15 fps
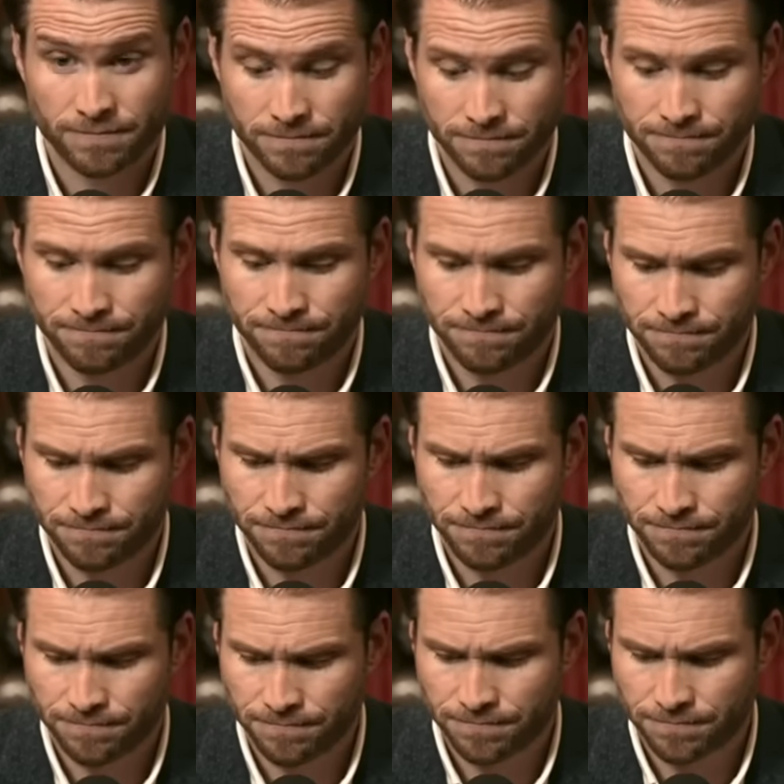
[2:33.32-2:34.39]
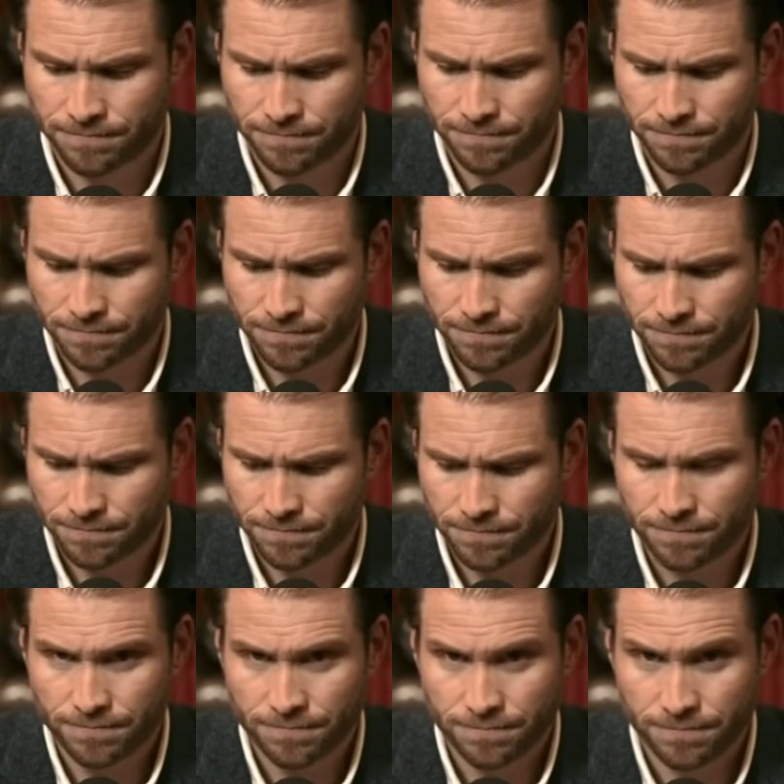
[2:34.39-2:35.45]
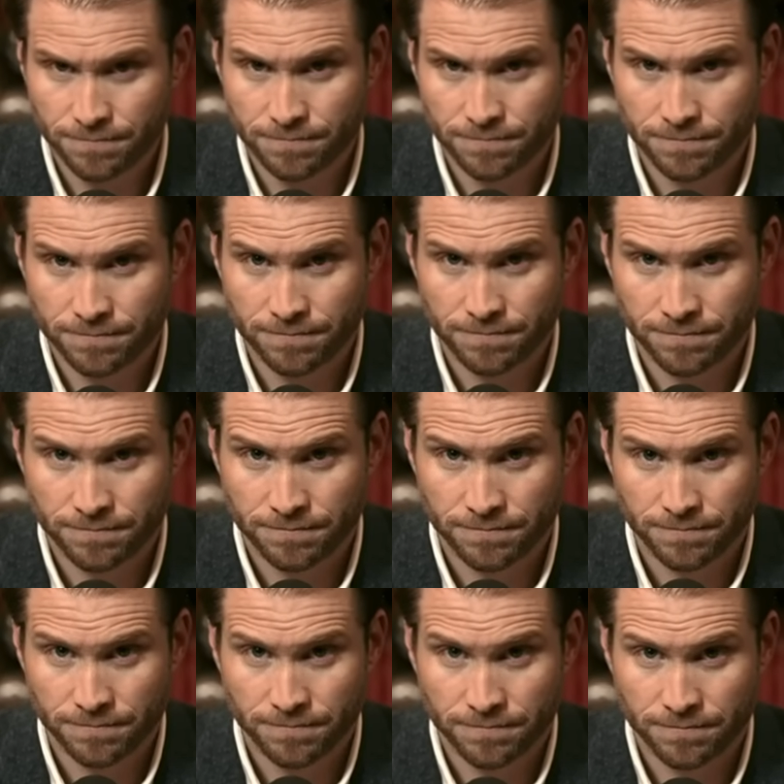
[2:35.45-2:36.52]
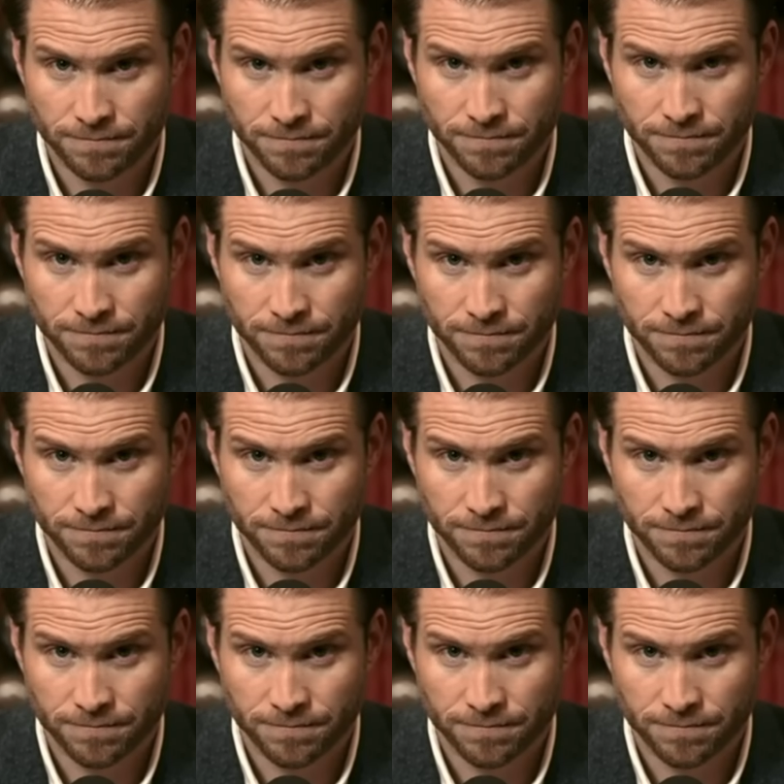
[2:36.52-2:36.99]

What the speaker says: This person isn't speaking.